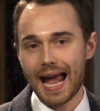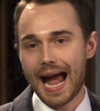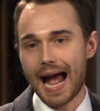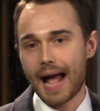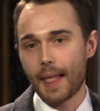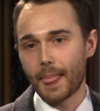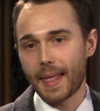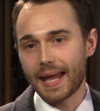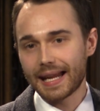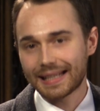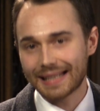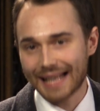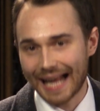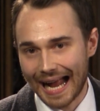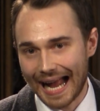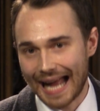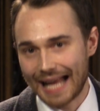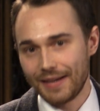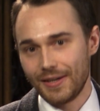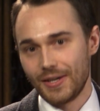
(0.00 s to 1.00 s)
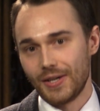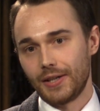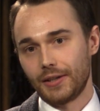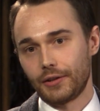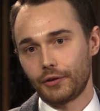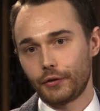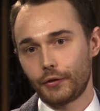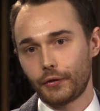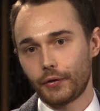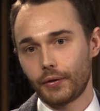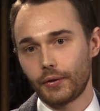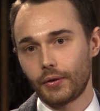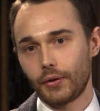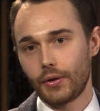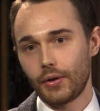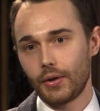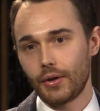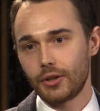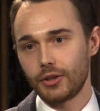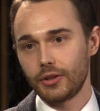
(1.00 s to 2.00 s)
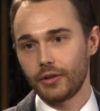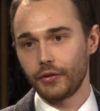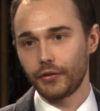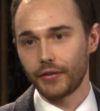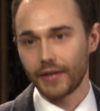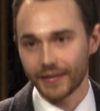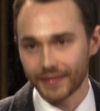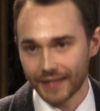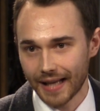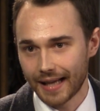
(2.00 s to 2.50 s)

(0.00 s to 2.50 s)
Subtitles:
And they cannot, says